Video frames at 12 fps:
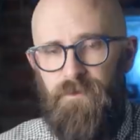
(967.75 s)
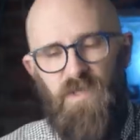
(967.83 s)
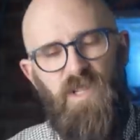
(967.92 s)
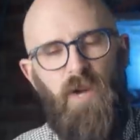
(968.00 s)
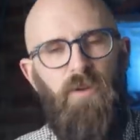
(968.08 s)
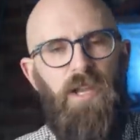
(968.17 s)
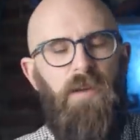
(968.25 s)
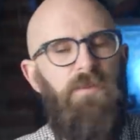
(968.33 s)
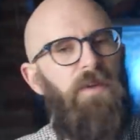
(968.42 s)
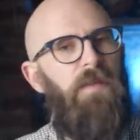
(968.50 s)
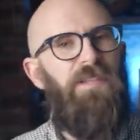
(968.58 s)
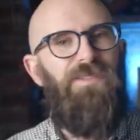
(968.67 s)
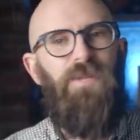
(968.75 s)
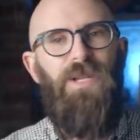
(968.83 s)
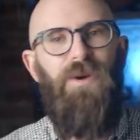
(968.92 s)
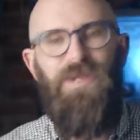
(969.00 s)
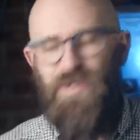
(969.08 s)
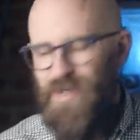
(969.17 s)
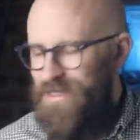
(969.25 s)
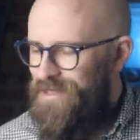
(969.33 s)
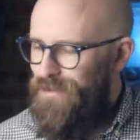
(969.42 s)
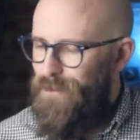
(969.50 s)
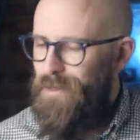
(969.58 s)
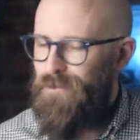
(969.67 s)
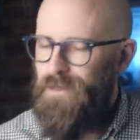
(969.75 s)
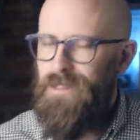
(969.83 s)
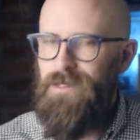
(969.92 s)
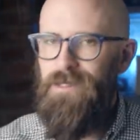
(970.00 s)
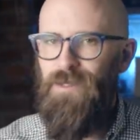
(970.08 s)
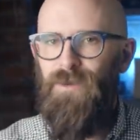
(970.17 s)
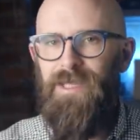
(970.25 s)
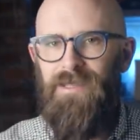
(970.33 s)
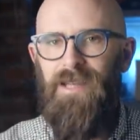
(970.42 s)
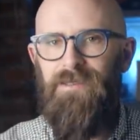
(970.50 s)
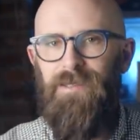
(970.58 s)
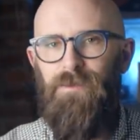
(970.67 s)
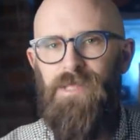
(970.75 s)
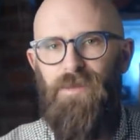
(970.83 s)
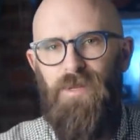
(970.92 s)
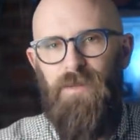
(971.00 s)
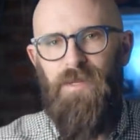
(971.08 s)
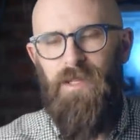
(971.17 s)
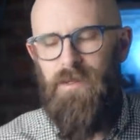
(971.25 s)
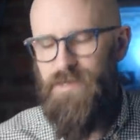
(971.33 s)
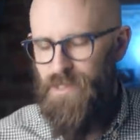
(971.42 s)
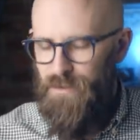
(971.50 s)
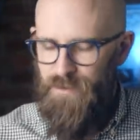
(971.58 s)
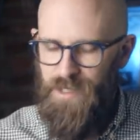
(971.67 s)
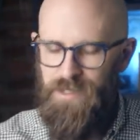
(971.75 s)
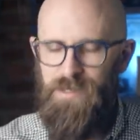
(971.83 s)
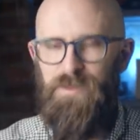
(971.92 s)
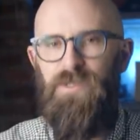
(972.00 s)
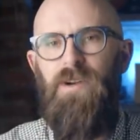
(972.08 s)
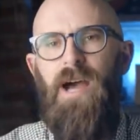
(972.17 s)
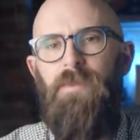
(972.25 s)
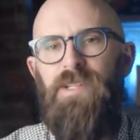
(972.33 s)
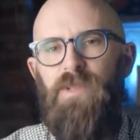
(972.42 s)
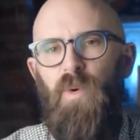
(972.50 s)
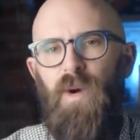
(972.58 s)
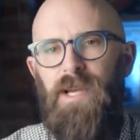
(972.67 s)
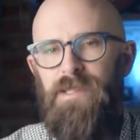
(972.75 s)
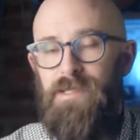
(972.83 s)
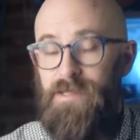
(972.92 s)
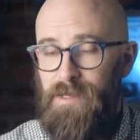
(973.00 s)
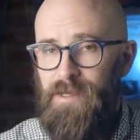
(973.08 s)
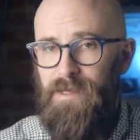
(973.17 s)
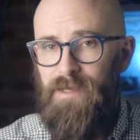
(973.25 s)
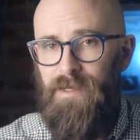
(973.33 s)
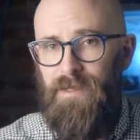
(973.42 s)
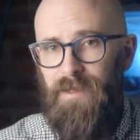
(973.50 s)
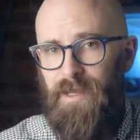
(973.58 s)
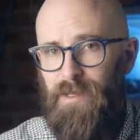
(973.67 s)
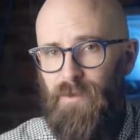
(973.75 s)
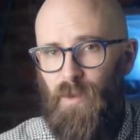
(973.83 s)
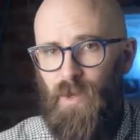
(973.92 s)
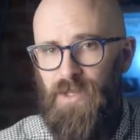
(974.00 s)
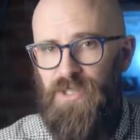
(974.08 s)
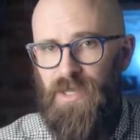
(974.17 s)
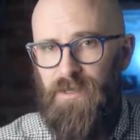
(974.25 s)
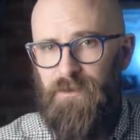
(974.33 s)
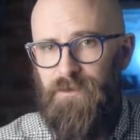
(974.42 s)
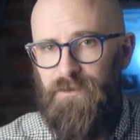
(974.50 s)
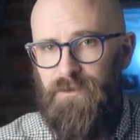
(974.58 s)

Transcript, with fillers: So I really hope you found this video interesting. If you did, please do hit that thumbs up button below. Don't forget to subscribe. And as always, thank you for watching.